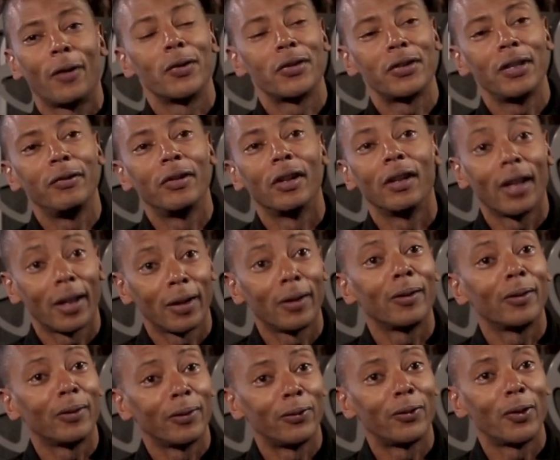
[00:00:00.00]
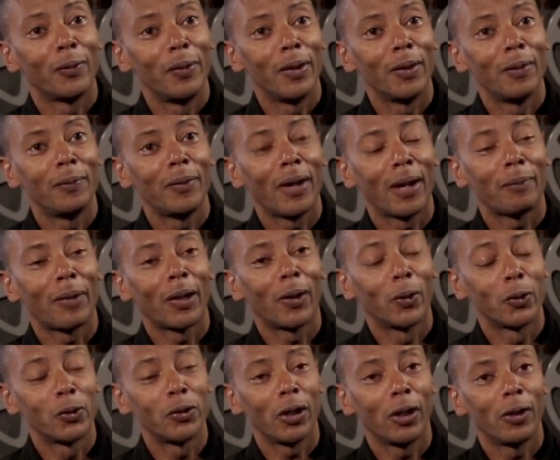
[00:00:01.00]
I received a letter from him at my
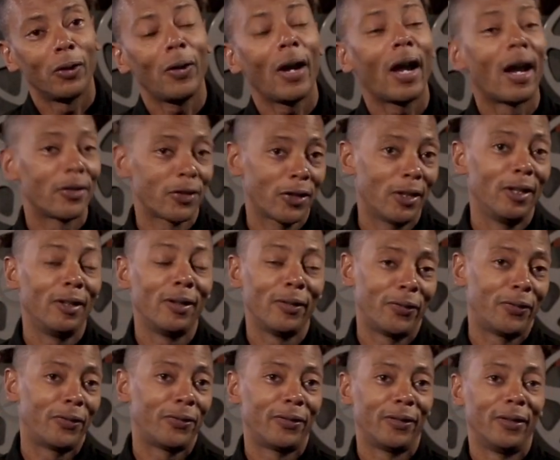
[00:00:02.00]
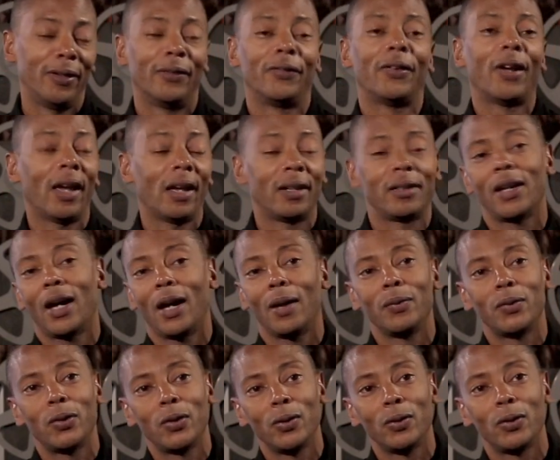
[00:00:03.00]
hotel asking if, if I had
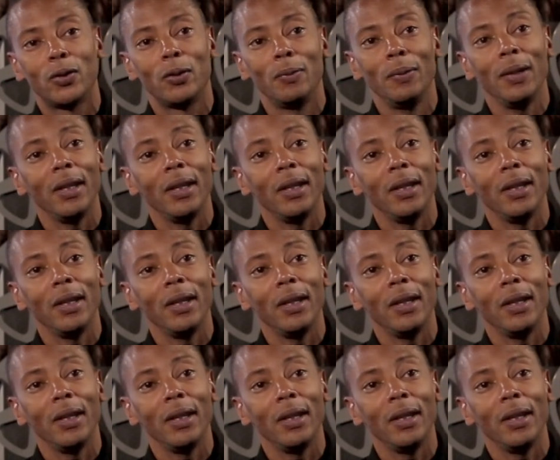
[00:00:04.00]
time to, to